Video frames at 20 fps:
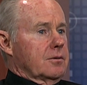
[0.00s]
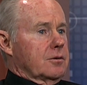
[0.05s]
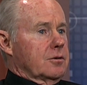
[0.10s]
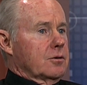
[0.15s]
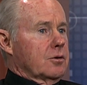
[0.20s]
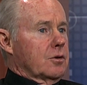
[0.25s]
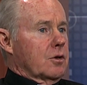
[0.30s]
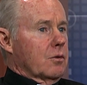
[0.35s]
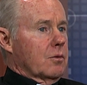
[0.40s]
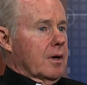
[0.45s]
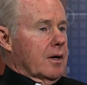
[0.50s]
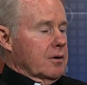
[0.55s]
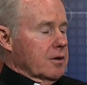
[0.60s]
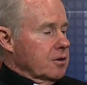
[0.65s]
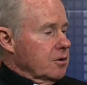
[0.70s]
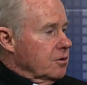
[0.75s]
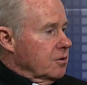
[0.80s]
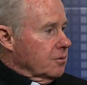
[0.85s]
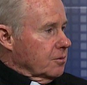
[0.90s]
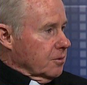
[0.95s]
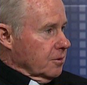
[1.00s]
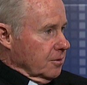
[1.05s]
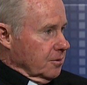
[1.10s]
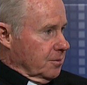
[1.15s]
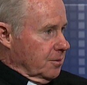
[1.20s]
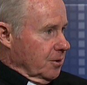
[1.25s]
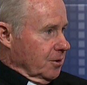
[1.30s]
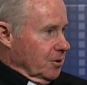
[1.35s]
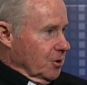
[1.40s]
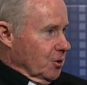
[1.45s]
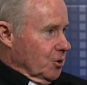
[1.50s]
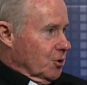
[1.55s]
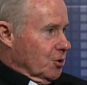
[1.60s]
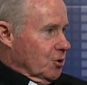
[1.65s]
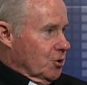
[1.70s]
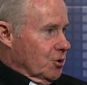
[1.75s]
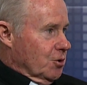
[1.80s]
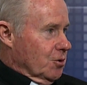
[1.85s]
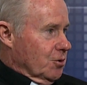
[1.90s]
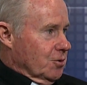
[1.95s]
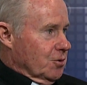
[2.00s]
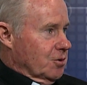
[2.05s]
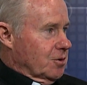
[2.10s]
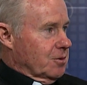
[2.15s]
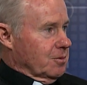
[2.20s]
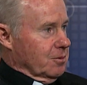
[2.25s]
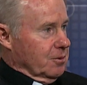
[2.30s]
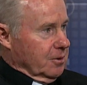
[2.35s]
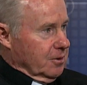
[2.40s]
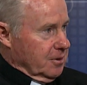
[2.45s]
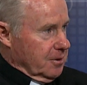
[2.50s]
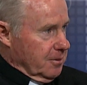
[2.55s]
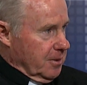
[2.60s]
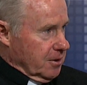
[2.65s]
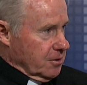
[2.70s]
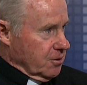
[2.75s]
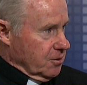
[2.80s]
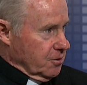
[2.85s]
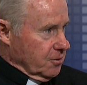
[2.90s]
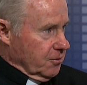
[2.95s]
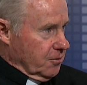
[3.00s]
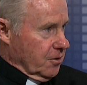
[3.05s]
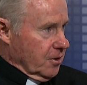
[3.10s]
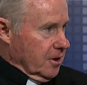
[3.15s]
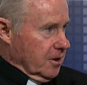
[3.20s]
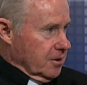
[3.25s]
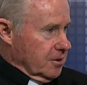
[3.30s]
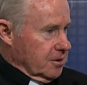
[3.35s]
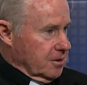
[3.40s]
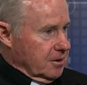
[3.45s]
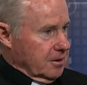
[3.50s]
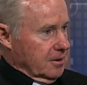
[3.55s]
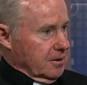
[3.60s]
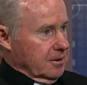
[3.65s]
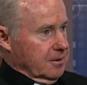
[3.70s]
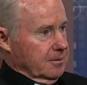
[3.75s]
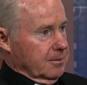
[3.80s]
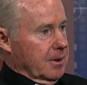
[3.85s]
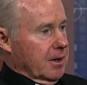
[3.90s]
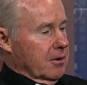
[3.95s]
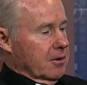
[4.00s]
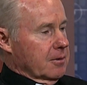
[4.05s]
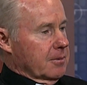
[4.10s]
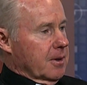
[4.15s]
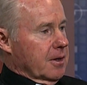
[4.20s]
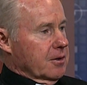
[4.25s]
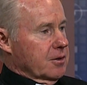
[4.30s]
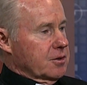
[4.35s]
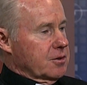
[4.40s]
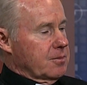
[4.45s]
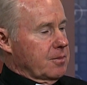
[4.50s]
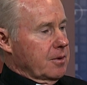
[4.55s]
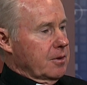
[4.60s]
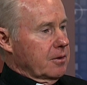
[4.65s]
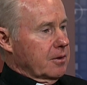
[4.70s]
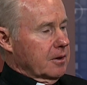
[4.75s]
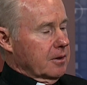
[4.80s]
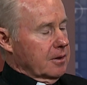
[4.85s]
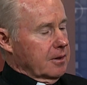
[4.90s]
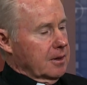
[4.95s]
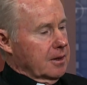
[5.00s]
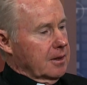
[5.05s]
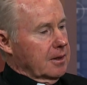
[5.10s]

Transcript: to go out into the world, bring the good news, to bring the message of Christ, and empowered by the Spirit.